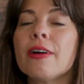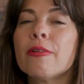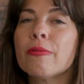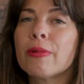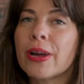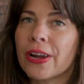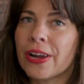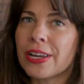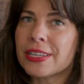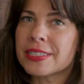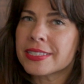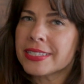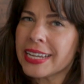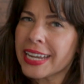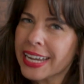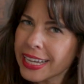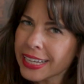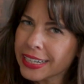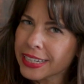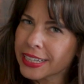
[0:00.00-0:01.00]
Whereas
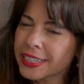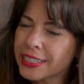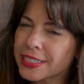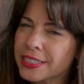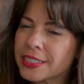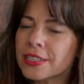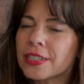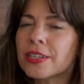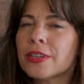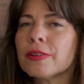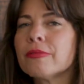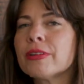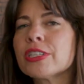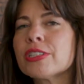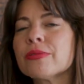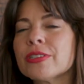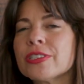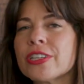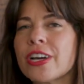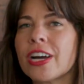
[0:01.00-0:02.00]
tannins,
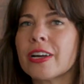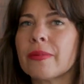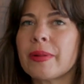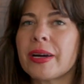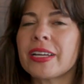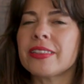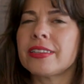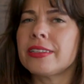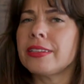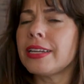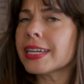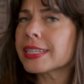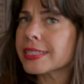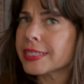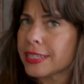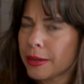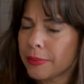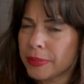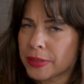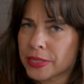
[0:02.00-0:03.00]
which we'll talk about in the
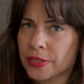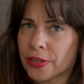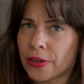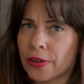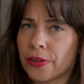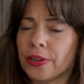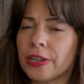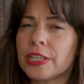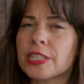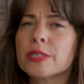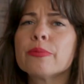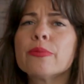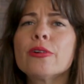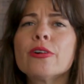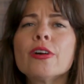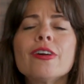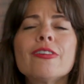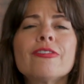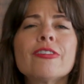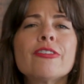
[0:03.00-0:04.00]
next episode, is
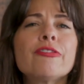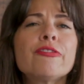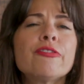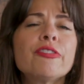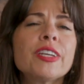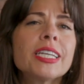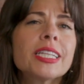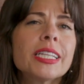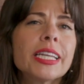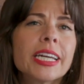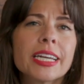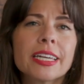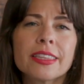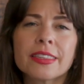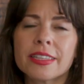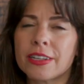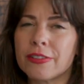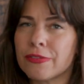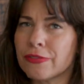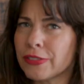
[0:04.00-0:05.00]
more of a feeling
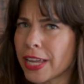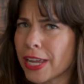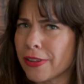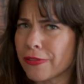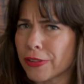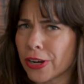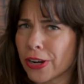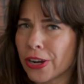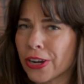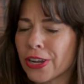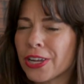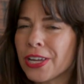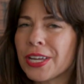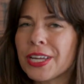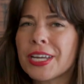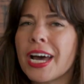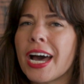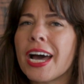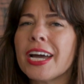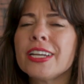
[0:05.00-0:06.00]
than a flavor.
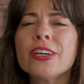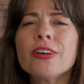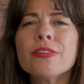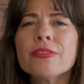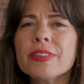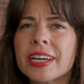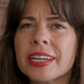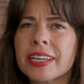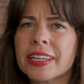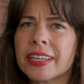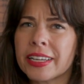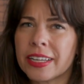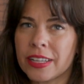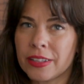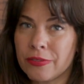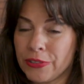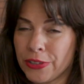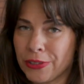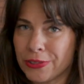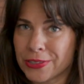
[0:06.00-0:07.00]
I know that can get
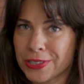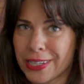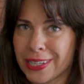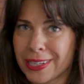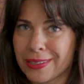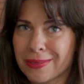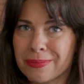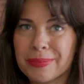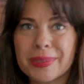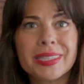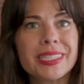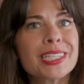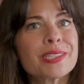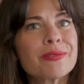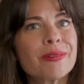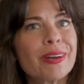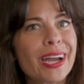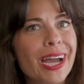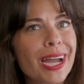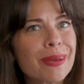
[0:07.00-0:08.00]
confusing, but
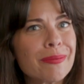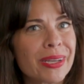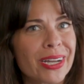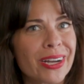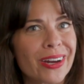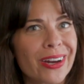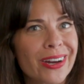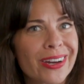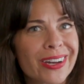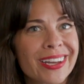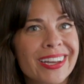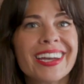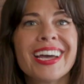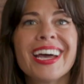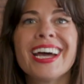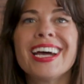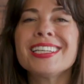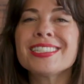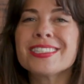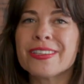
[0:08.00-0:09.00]
that's why I'm here.
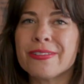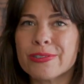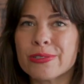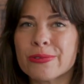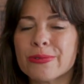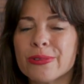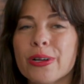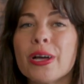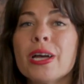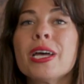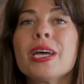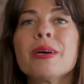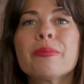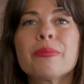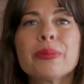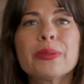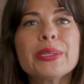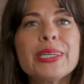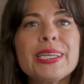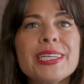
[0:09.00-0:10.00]
As usual,
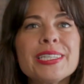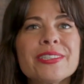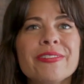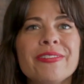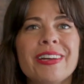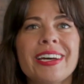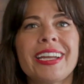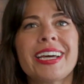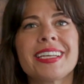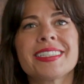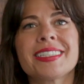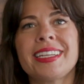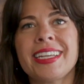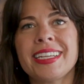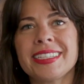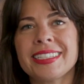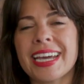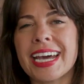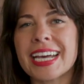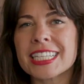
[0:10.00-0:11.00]
please do not
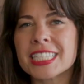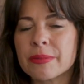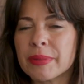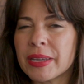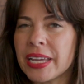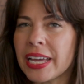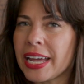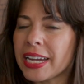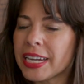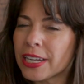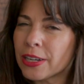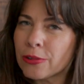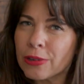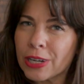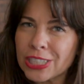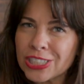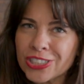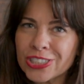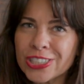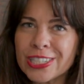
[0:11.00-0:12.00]
hesitate to ask me any
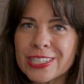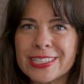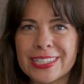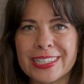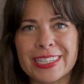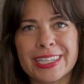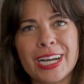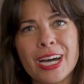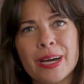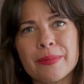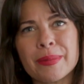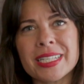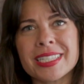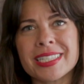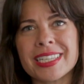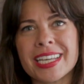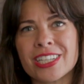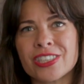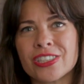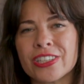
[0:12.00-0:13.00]
questions in the comments
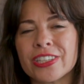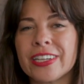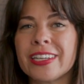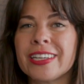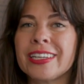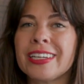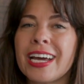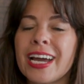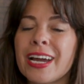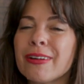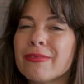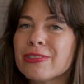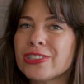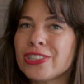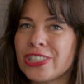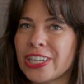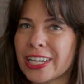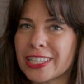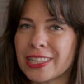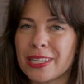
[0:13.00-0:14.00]
section, and I will
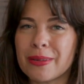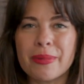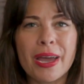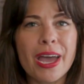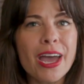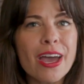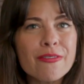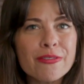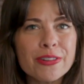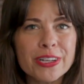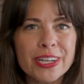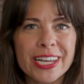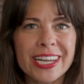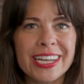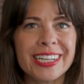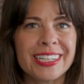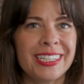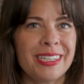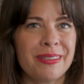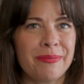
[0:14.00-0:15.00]
check them every
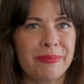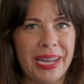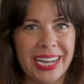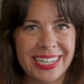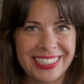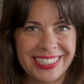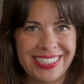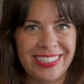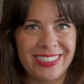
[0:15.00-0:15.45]
day and get back to